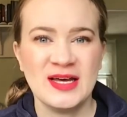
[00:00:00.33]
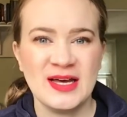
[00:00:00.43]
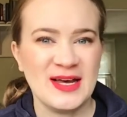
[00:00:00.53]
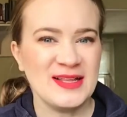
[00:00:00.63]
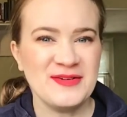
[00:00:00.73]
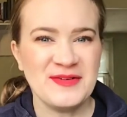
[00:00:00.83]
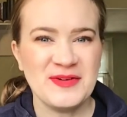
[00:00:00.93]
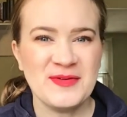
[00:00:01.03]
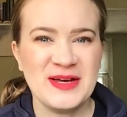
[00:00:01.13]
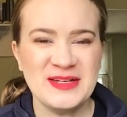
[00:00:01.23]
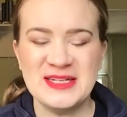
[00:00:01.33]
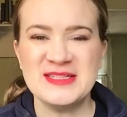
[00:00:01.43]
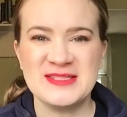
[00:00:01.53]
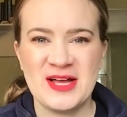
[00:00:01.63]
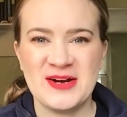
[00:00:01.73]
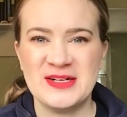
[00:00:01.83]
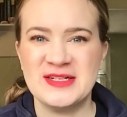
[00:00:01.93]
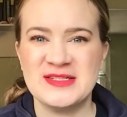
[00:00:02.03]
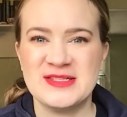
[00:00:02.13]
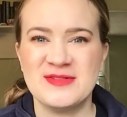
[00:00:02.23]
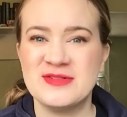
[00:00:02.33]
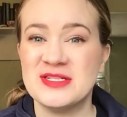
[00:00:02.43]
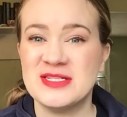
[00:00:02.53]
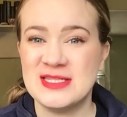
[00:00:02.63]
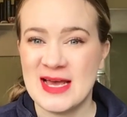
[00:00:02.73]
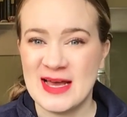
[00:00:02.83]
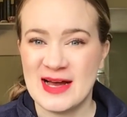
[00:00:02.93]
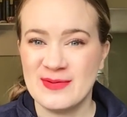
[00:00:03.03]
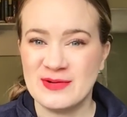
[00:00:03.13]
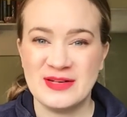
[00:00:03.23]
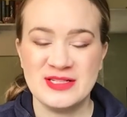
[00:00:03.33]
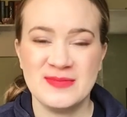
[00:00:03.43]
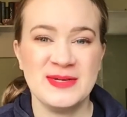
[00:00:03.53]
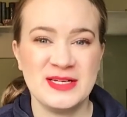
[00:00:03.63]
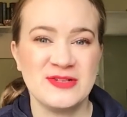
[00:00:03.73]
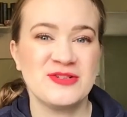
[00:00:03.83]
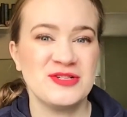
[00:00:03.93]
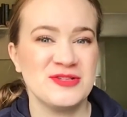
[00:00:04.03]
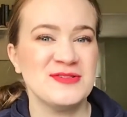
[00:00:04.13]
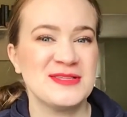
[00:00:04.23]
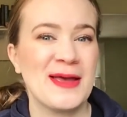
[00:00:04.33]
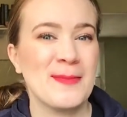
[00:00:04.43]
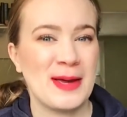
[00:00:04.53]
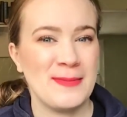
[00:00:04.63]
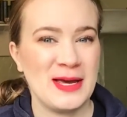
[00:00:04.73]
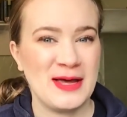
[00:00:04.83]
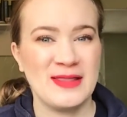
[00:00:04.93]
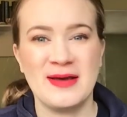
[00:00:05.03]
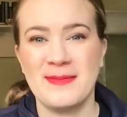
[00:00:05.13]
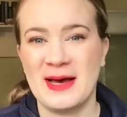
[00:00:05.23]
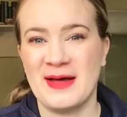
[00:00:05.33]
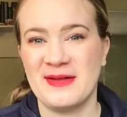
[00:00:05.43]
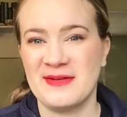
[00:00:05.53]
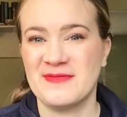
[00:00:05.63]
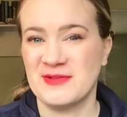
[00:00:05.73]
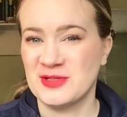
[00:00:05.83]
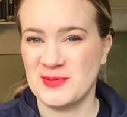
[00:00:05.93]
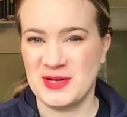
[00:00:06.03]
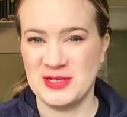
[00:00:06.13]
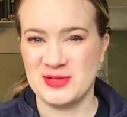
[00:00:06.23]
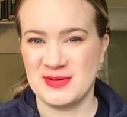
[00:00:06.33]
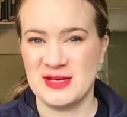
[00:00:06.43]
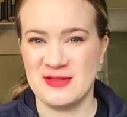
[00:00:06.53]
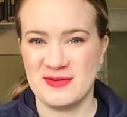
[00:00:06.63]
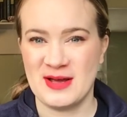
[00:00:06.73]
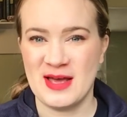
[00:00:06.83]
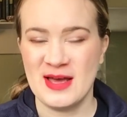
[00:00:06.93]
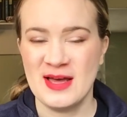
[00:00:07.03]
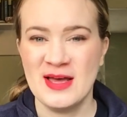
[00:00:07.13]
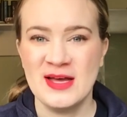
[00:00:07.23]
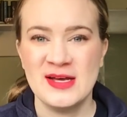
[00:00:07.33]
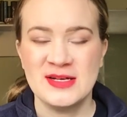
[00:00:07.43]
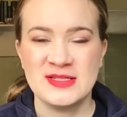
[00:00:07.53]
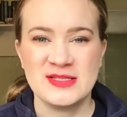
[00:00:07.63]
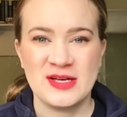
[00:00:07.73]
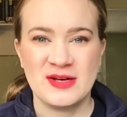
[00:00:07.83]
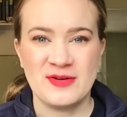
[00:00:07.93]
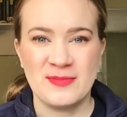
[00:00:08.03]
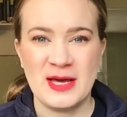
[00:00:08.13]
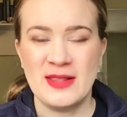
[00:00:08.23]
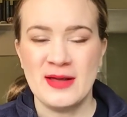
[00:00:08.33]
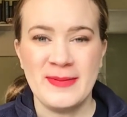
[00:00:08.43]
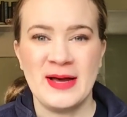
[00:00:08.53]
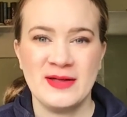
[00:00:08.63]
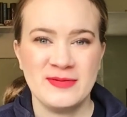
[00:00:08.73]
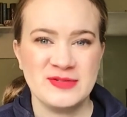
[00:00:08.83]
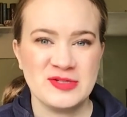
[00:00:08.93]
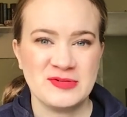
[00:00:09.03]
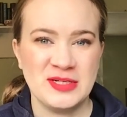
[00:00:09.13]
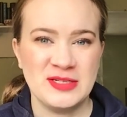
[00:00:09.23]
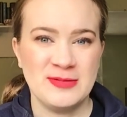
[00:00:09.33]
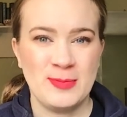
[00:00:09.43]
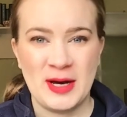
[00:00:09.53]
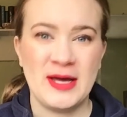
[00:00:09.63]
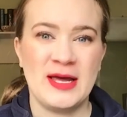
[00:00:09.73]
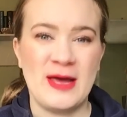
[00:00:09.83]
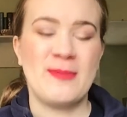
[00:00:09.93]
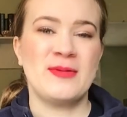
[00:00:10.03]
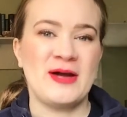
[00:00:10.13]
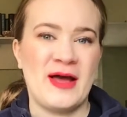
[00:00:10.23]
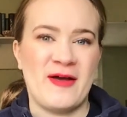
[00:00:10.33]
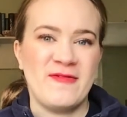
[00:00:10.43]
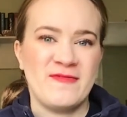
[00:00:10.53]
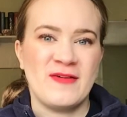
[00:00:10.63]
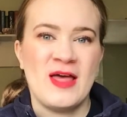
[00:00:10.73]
Hello everyone, it's Laura. So today I'm going to be introducing my Pan That palette for 2023. So Pan That palette was created by Amber F.